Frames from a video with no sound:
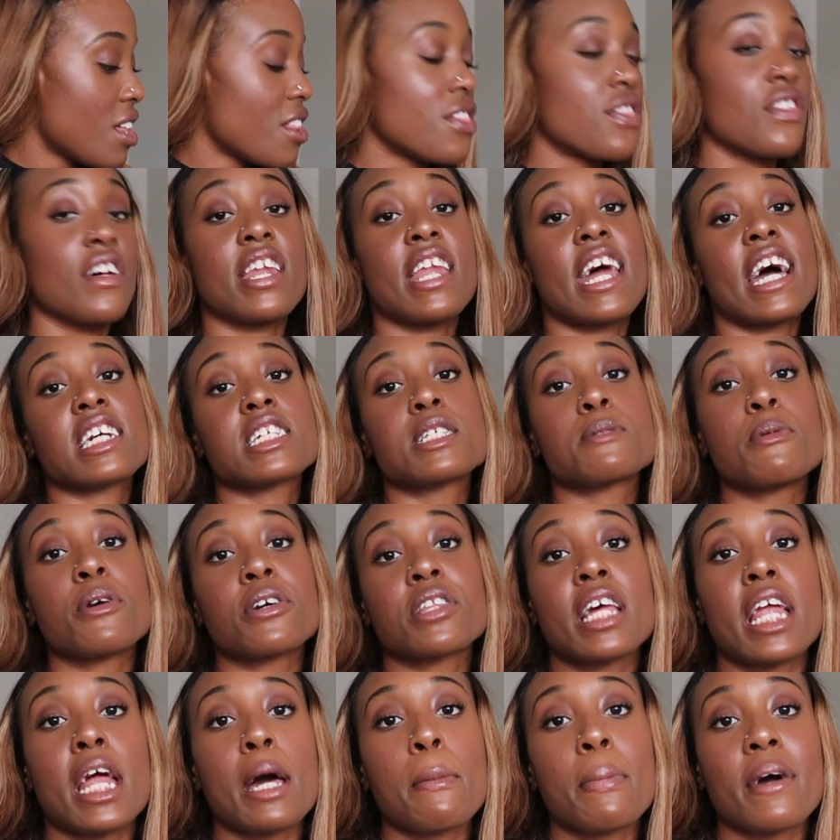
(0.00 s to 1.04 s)
The next
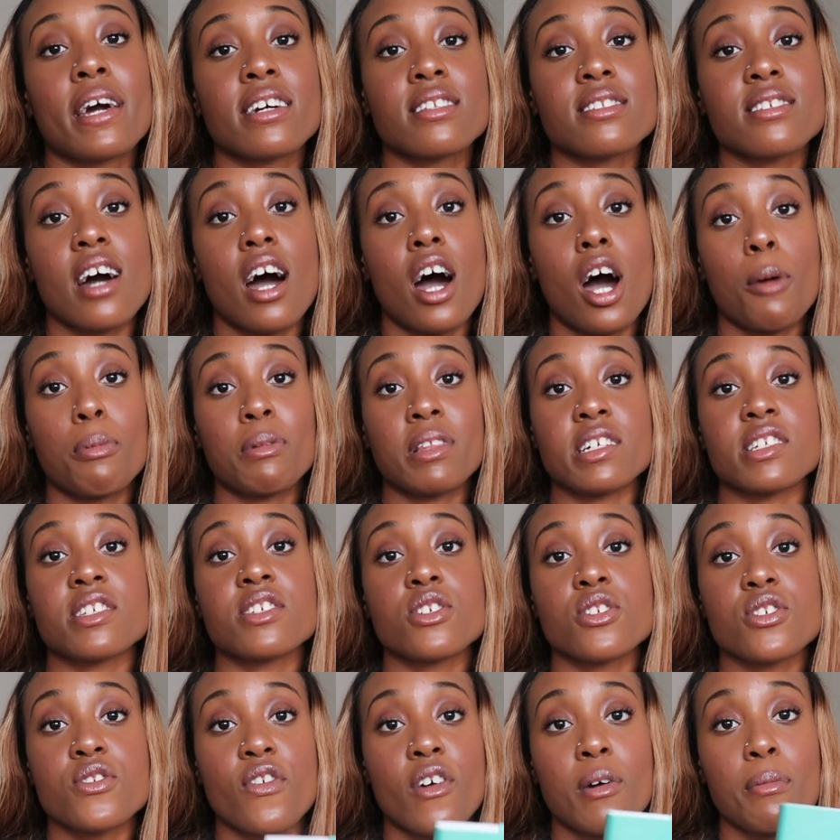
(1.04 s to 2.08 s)
book that I picked up, this
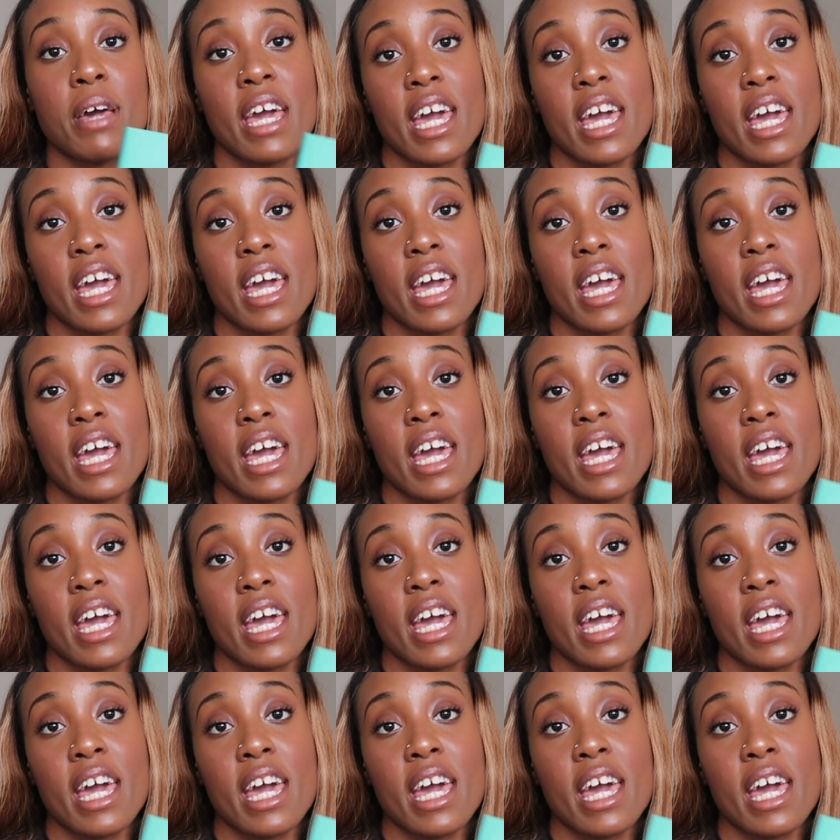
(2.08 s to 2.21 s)
is from